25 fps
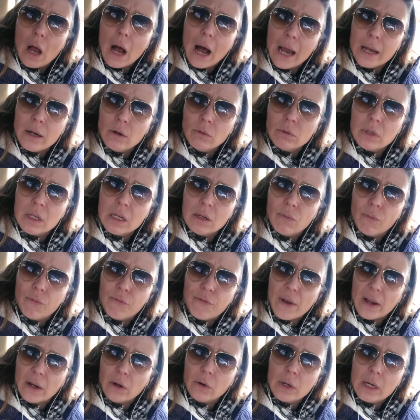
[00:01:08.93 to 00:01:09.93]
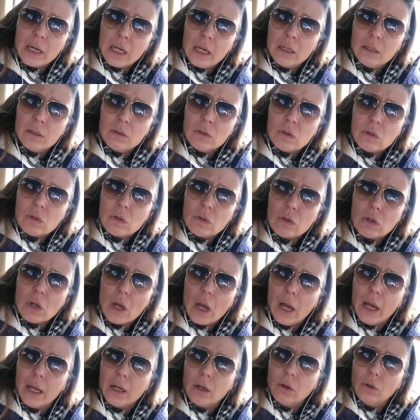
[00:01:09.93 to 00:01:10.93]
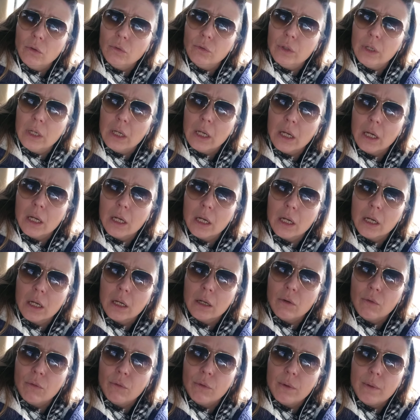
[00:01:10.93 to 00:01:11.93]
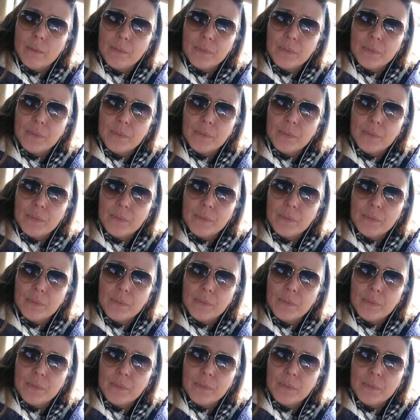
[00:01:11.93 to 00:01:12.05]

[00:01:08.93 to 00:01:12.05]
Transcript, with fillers: I don't need variance, I don't need